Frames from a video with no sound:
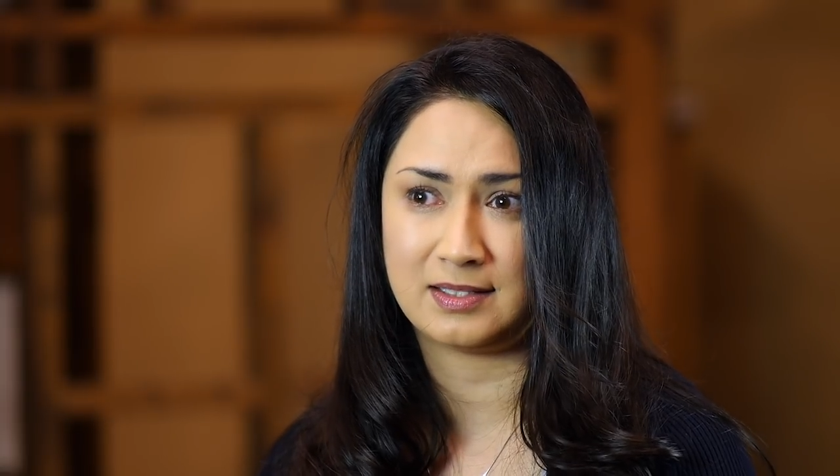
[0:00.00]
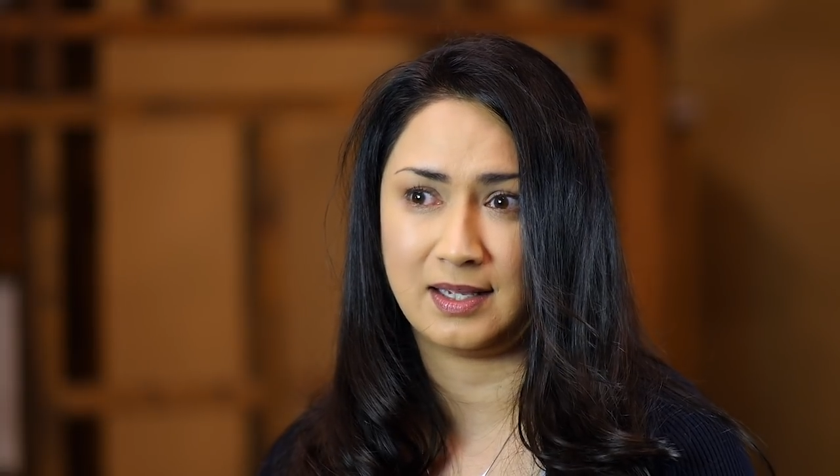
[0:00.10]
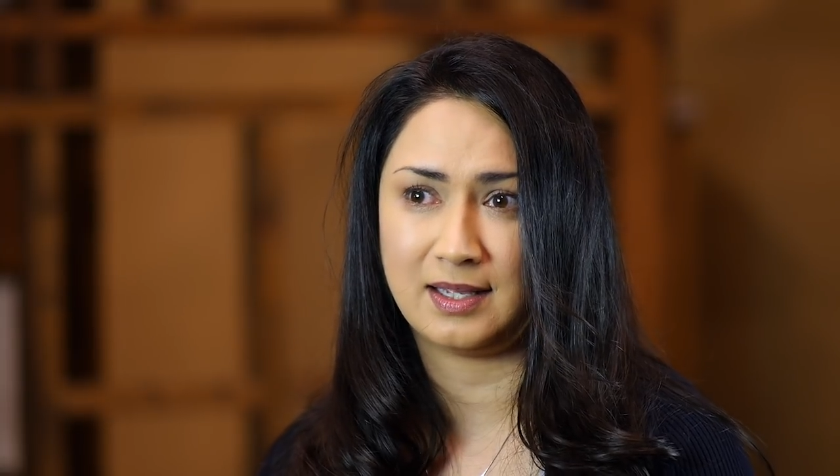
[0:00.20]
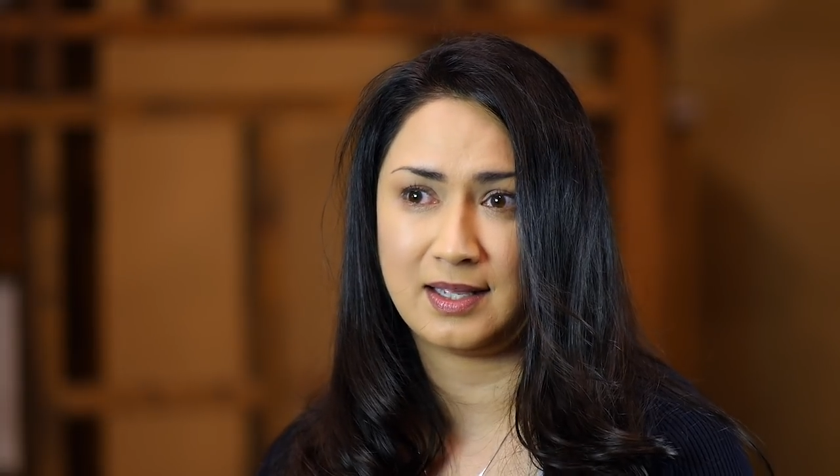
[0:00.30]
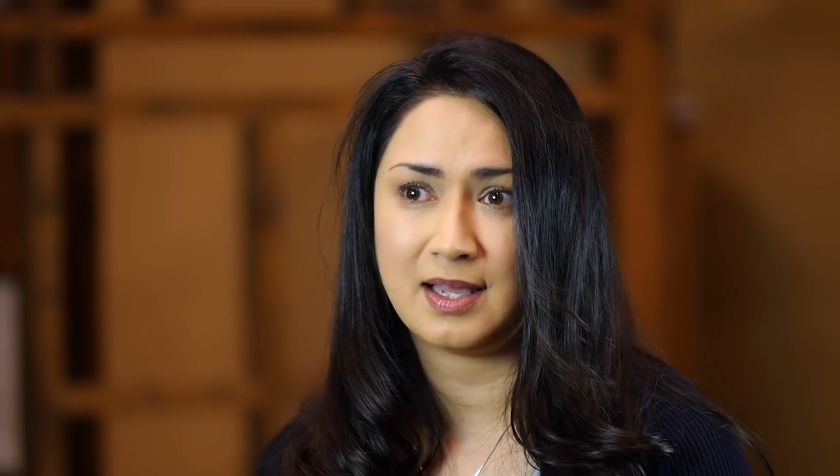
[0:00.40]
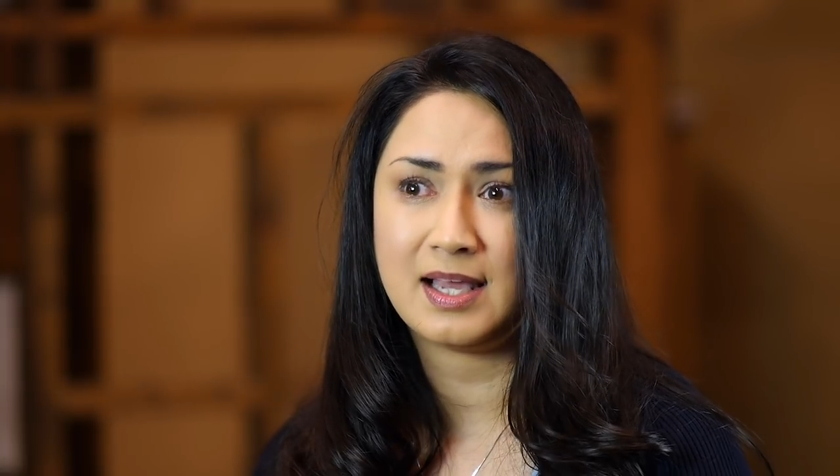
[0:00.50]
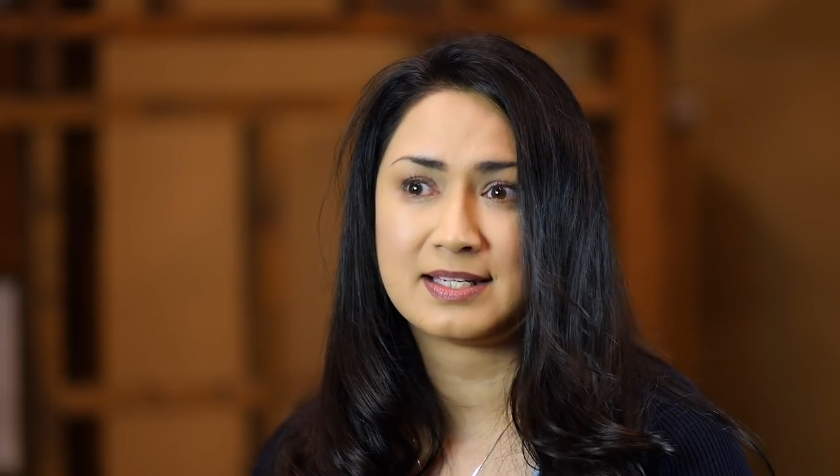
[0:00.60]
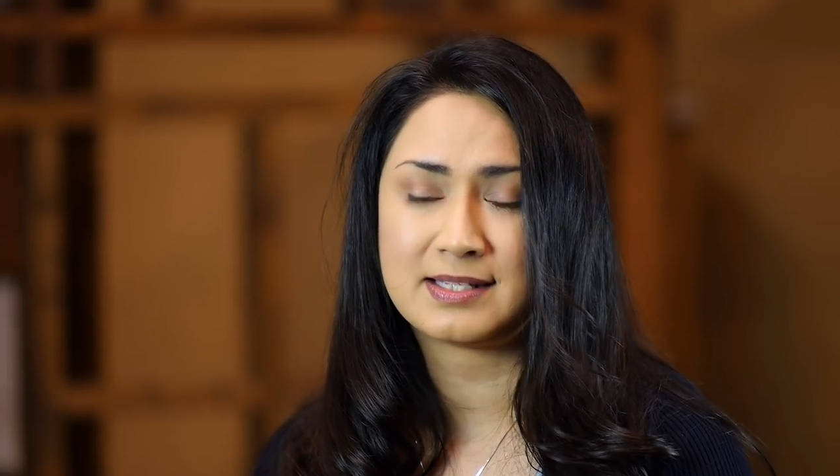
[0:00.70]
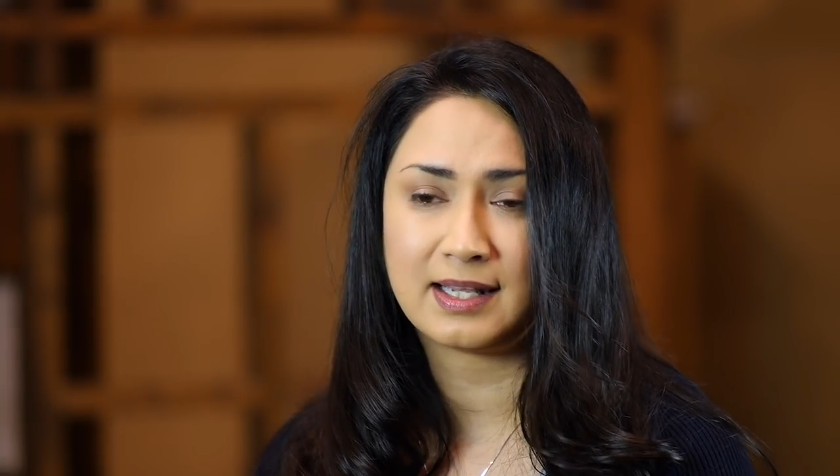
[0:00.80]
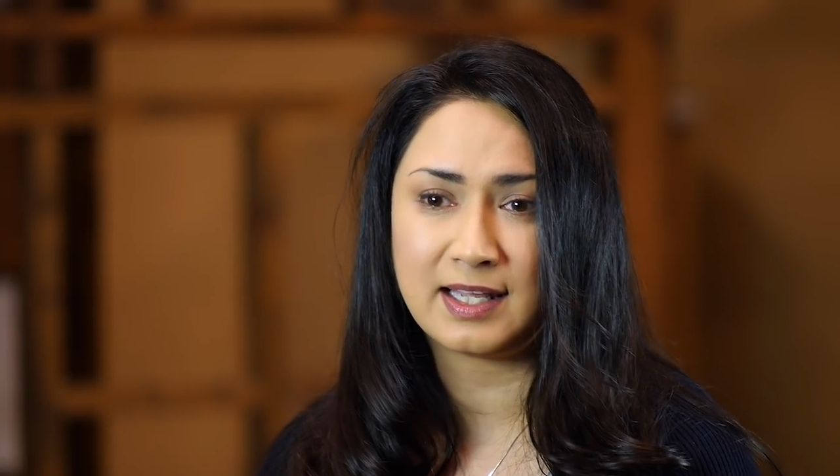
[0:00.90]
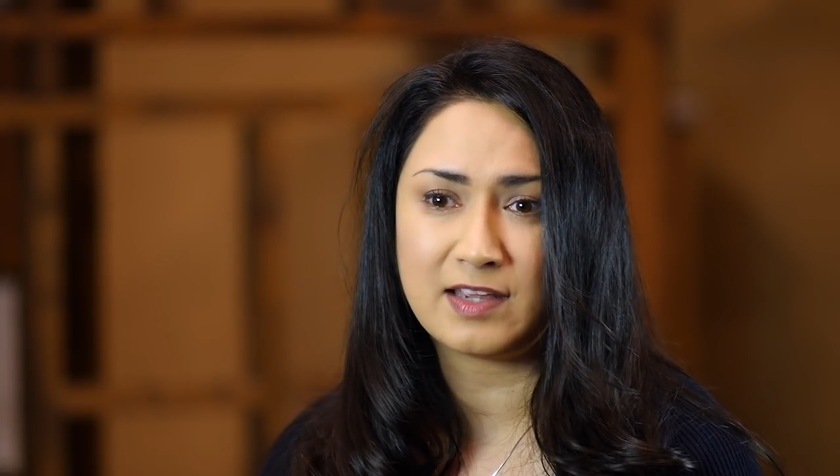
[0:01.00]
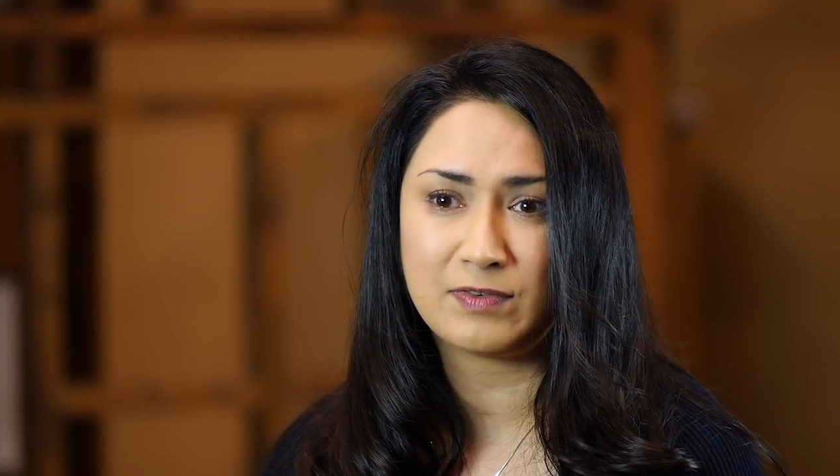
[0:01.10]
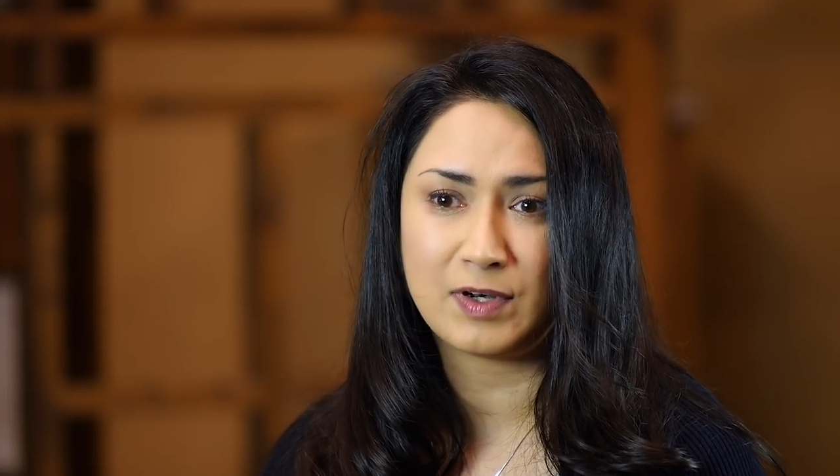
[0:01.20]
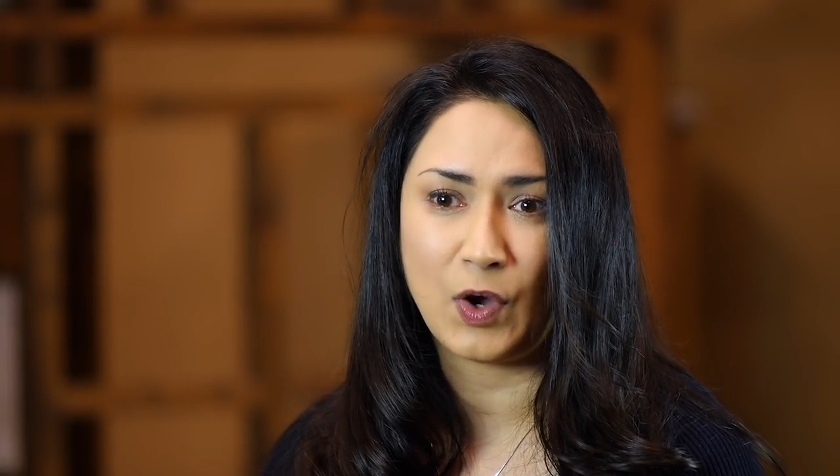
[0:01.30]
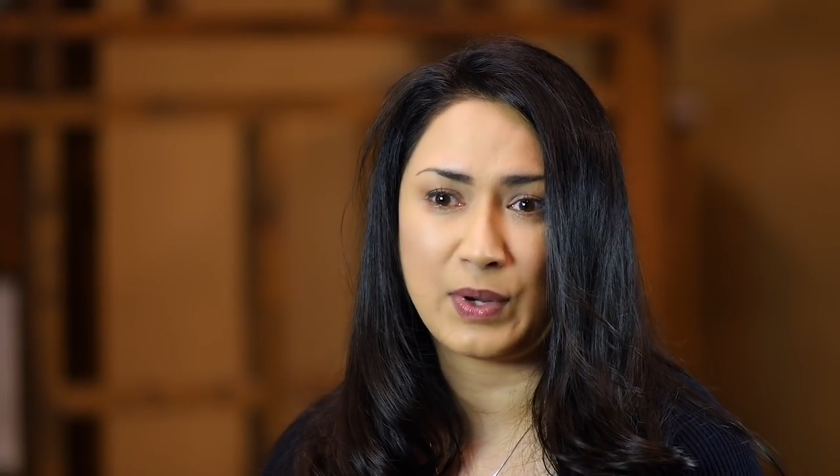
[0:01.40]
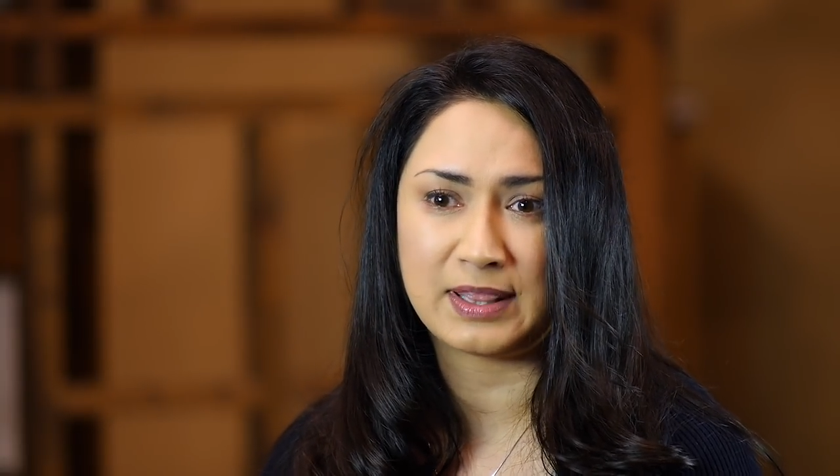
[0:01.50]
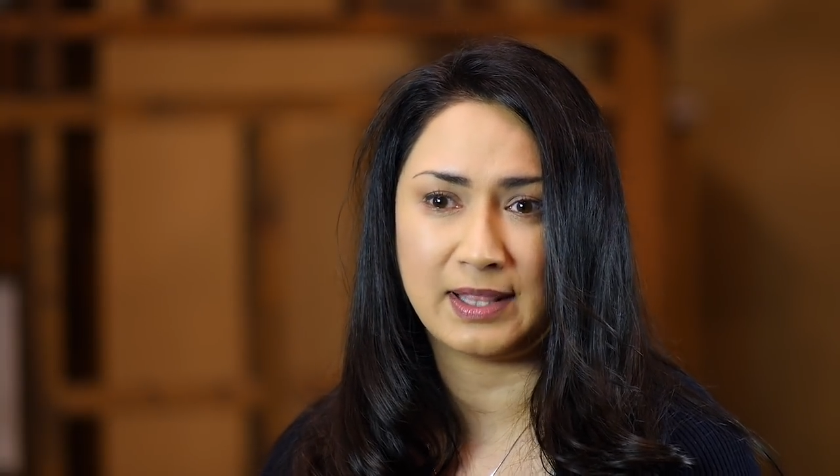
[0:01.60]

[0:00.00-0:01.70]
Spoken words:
to leave knowing